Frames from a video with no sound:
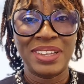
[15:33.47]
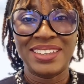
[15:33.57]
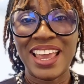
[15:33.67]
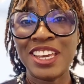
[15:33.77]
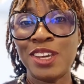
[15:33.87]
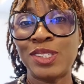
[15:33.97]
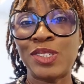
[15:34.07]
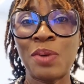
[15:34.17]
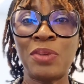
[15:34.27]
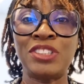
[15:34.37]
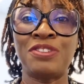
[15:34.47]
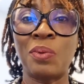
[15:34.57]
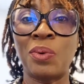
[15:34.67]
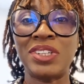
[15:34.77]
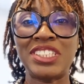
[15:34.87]
Thank you so much for
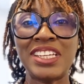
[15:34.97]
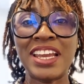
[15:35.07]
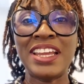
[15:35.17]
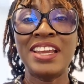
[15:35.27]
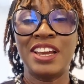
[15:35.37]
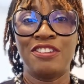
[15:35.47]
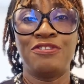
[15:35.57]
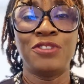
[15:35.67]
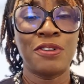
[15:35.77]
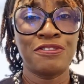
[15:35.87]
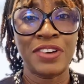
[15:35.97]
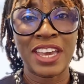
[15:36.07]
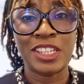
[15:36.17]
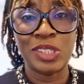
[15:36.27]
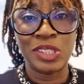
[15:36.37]
watching. Don't
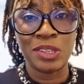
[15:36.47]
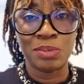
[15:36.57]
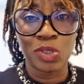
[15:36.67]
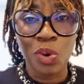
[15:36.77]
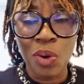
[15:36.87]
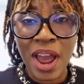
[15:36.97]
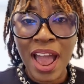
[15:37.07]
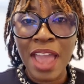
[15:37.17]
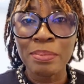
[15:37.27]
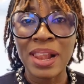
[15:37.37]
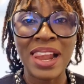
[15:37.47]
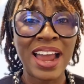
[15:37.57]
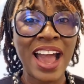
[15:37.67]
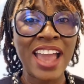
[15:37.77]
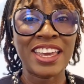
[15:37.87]
forget to subscribe,
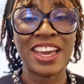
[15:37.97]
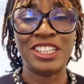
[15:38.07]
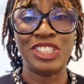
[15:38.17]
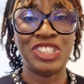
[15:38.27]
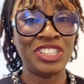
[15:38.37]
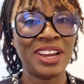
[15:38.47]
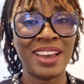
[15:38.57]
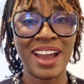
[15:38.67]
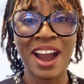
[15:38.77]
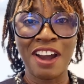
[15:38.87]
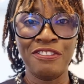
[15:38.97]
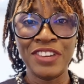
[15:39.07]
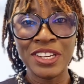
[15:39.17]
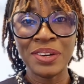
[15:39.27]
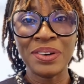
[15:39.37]
like, and share our
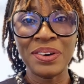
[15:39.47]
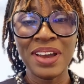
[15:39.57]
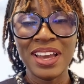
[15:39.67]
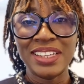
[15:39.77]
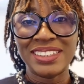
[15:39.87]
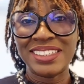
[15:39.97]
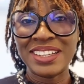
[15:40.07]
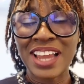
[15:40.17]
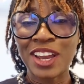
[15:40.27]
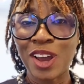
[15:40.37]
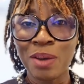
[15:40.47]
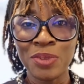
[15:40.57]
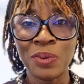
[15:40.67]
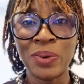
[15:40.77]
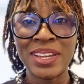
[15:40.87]
video. Till I come
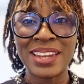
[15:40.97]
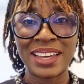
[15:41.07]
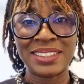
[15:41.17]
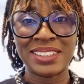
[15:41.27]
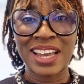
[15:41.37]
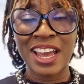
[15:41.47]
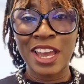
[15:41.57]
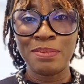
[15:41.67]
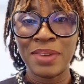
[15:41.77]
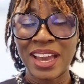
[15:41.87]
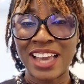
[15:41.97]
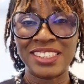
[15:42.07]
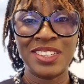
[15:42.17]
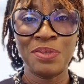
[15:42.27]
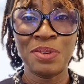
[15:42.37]
your way next time, I
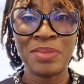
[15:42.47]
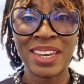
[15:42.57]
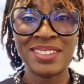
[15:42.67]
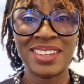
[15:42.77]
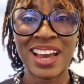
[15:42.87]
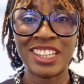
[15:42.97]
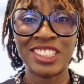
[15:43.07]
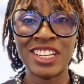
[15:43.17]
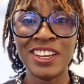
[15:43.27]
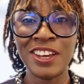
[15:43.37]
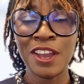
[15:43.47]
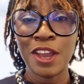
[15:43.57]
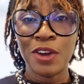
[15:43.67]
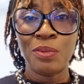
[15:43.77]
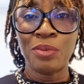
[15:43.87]
still remain Ashley
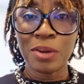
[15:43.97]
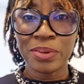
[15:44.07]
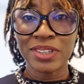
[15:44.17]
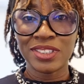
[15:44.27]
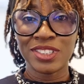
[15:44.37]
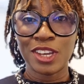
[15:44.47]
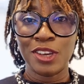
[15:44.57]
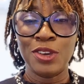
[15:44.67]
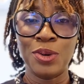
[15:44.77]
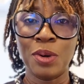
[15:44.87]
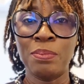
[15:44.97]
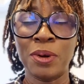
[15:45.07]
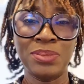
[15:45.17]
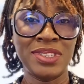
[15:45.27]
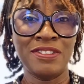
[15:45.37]
Roberts, your
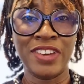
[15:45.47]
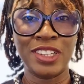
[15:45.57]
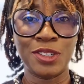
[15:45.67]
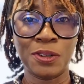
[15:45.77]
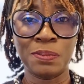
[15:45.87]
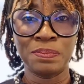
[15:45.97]
motivator.